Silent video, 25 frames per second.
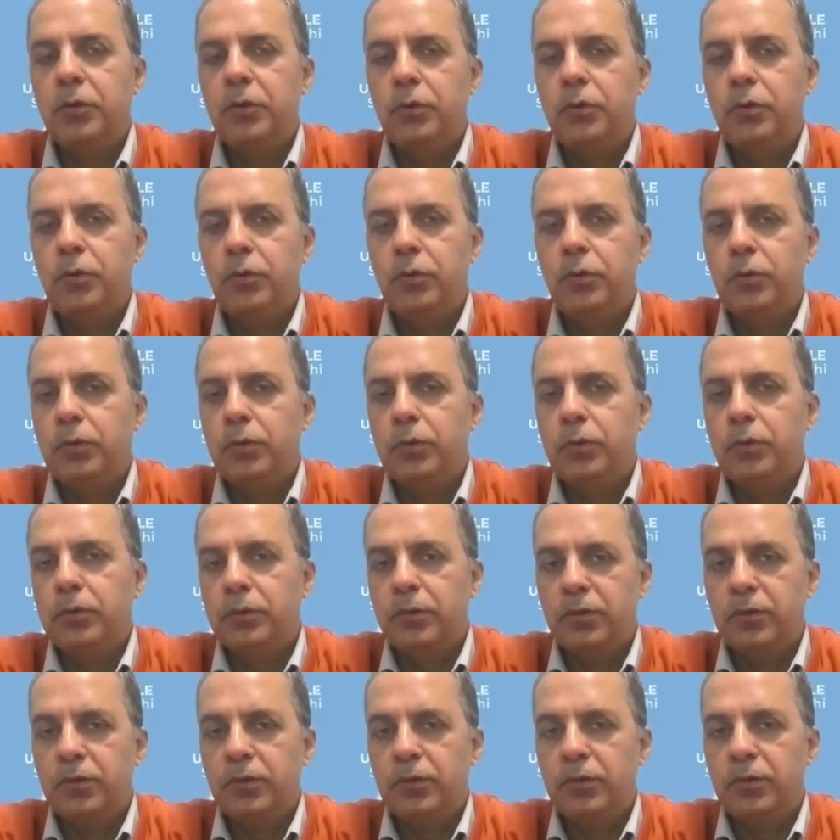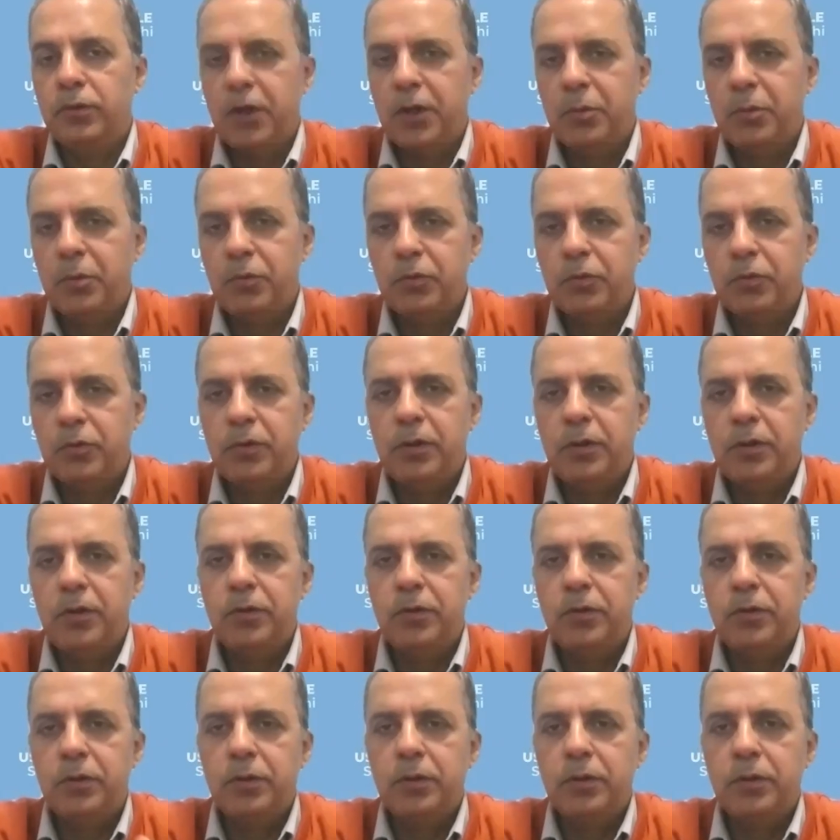you do this time of the
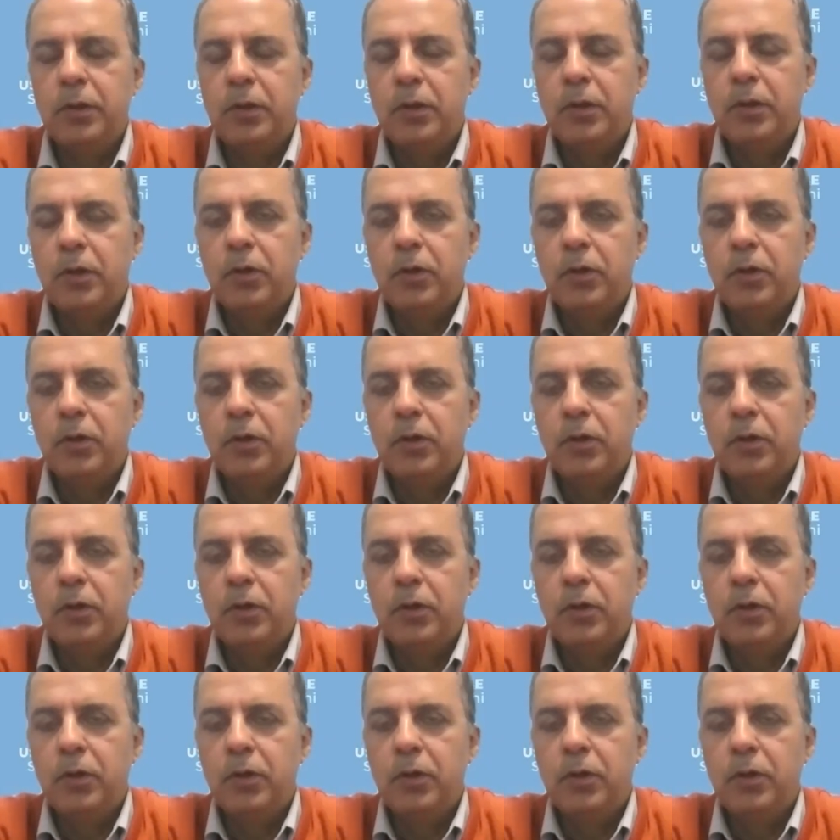season